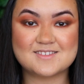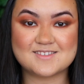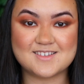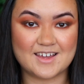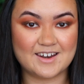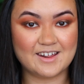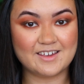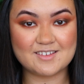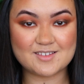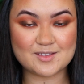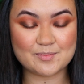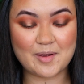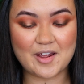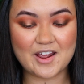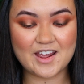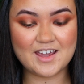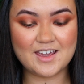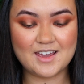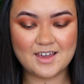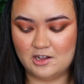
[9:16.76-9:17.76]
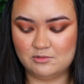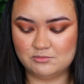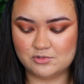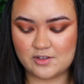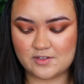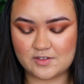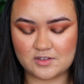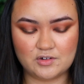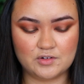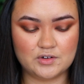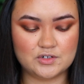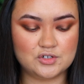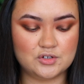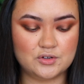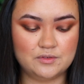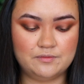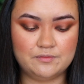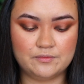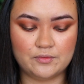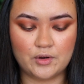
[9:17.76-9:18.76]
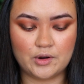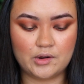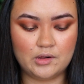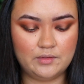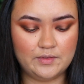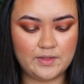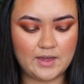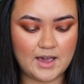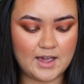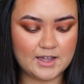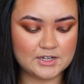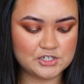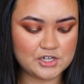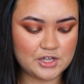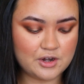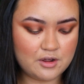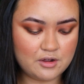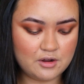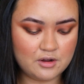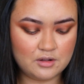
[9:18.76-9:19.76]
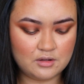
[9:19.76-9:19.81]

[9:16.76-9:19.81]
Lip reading: Setting Spray. And I'm just going to foil the eyeshadow.